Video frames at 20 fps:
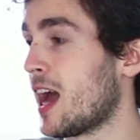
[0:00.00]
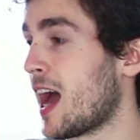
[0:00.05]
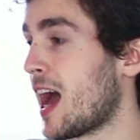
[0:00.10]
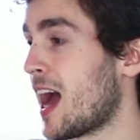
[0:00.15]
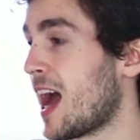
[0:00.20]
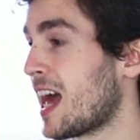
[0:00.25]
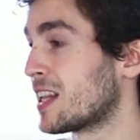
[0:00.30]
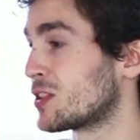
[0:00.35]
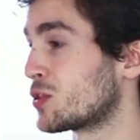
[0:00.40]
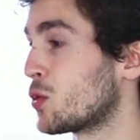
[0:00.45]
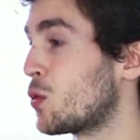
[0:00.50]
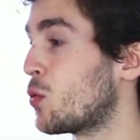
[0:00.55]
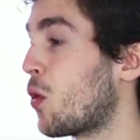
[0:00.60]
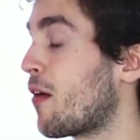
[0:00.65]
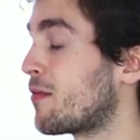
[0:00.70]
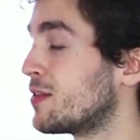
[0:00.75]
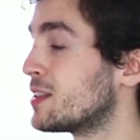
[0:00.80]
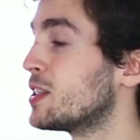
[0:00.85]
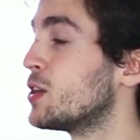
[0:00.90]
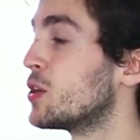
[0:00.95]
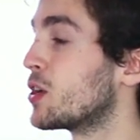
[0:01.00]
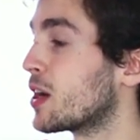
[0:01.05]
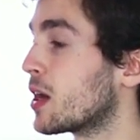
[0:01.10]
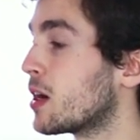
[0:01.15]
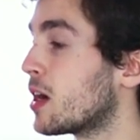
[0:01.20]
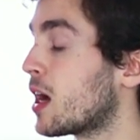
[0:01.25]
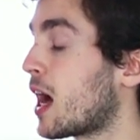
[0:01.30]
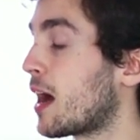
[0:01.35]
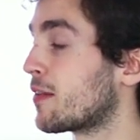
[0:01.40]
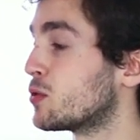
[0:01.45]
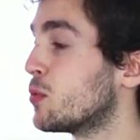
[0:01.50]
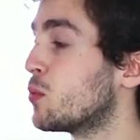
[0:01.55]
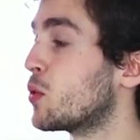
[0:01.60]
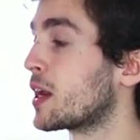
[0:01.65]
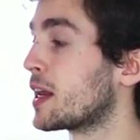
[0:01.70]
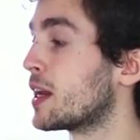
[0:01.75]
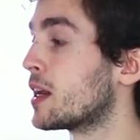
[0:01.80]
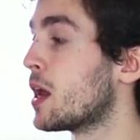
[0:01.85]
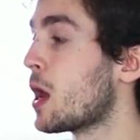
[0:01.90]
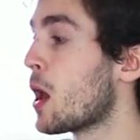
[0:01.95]
Uh, and so obviously you're gonna have to
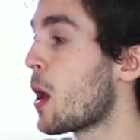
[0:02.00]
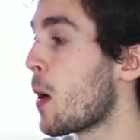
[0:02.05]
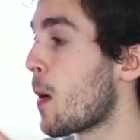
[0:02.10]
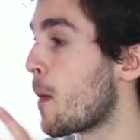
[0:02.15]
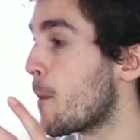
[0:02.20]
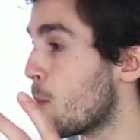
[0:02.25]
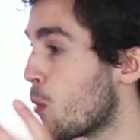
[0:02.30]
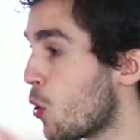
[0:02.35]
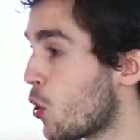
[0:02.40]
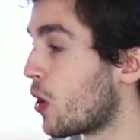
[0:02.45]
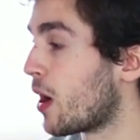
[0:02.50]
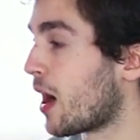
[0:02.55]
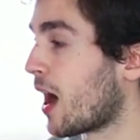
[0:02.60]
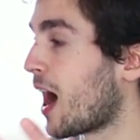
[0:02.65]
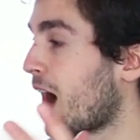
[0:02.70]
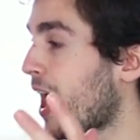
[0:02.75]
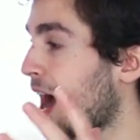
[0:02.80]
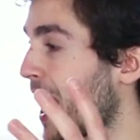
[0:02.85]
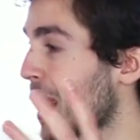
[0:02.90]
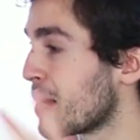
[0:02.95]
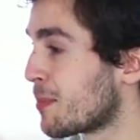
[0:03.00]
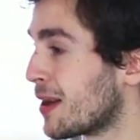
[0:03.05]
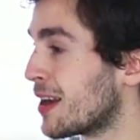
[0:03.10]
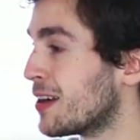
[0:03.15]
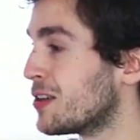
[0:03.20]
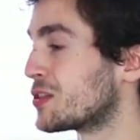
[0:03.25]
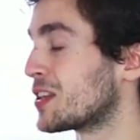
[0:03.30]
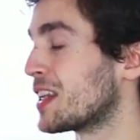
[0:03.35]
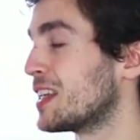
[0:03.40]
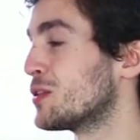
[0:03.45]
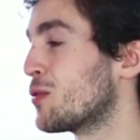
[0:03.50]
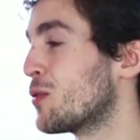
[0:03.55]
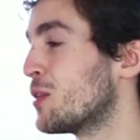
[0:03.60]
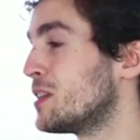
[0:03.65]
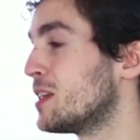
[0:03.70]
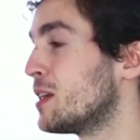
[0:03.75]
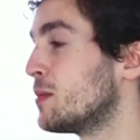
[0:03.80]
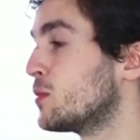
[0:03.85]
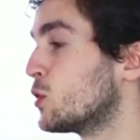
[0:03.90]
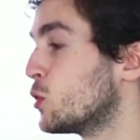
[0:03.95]
bring in more uh, A players into the
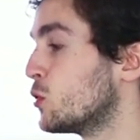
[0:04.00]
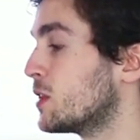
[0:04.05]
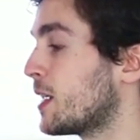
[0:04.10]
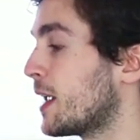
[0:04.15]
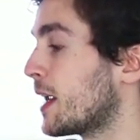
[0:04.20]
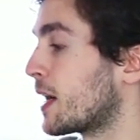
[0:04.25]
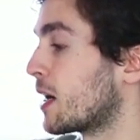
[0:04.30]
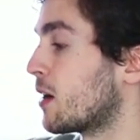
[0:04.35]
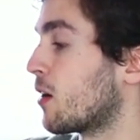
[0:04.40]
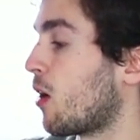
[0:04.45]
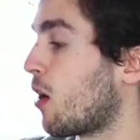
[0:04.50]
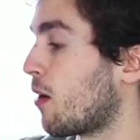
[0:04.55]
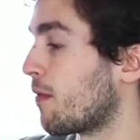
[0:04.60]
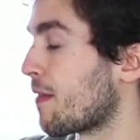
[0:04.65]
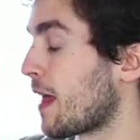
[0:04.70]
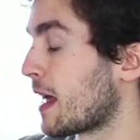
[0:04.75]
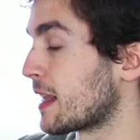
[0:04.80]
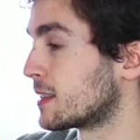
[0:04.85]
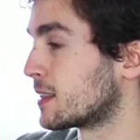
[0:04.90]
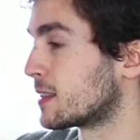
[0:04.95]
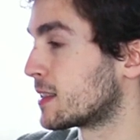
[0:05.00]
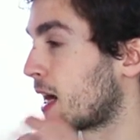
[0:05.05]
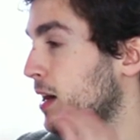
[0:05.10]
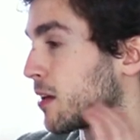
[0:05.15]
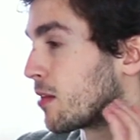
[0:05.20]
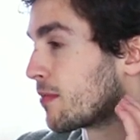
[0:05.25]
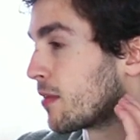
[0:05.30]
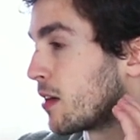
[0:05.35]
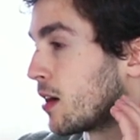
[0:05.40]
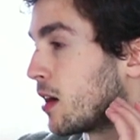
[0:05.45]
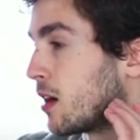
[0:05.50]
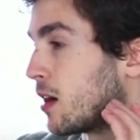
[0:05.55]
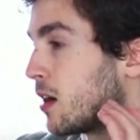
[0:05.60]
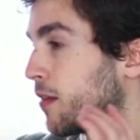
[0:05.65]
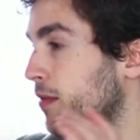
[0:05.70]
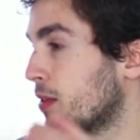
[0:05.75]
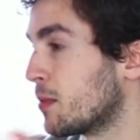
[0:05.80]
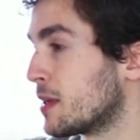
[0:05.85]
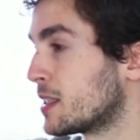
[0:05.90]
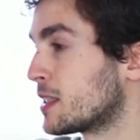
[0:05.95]
team to take care of that side of, uh,
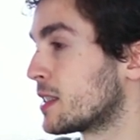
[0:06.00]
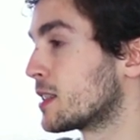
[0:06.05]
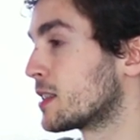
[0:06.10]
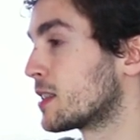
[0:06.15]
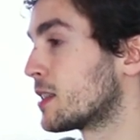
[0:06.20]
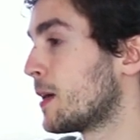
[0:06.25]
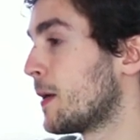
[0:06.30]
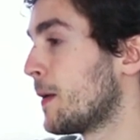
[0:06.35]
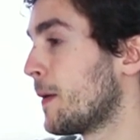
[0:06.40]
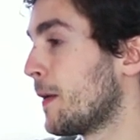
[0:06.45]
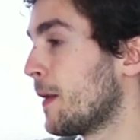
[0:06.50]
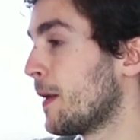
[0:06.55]
of the business.